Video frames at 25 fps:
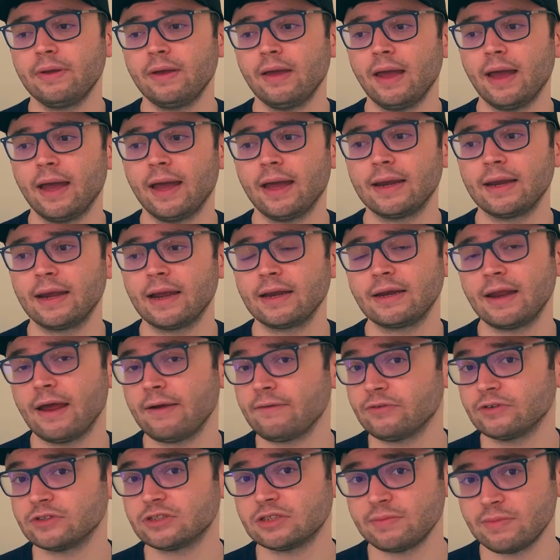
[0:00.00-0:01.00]
and I'd
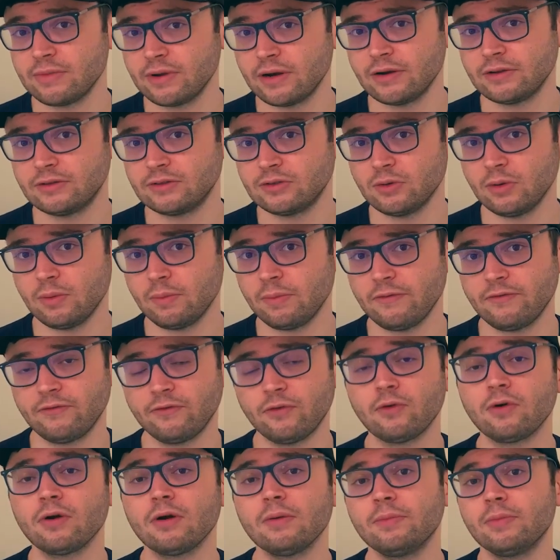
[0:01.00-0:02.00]
never submitted to it
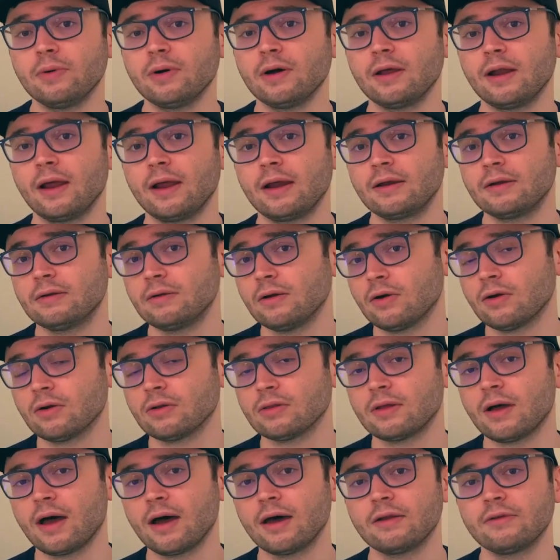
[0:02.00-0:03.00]
before, but I'd heard a
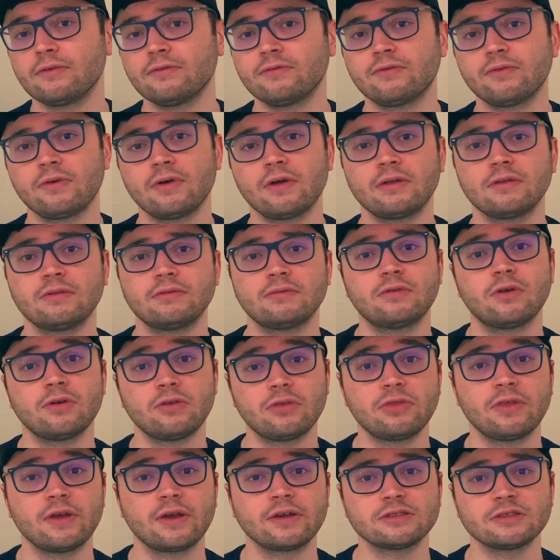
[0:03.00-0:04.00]
lot of
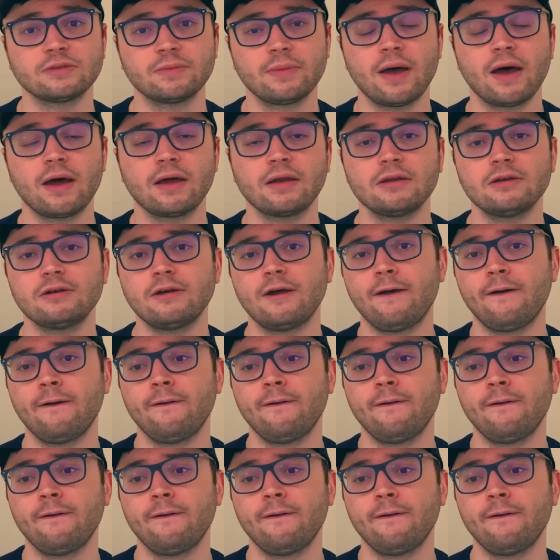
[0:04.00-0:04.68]
good things about it.